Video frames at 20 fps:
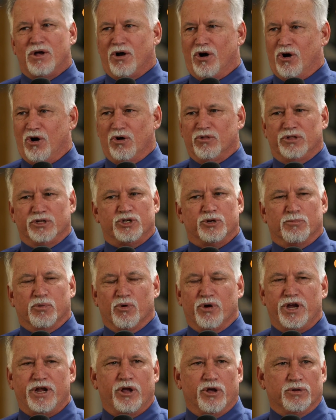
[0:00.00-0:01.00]
All the
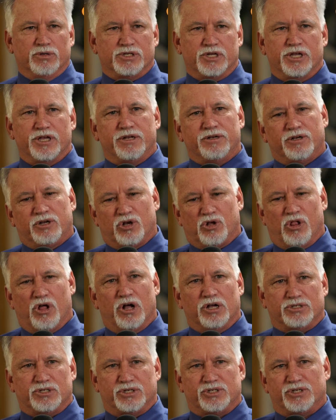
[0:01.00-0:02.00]
debris goes in,
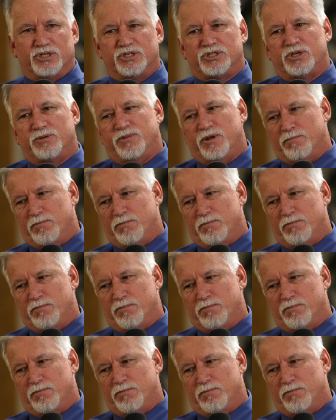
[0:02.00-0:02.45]
clogs the system.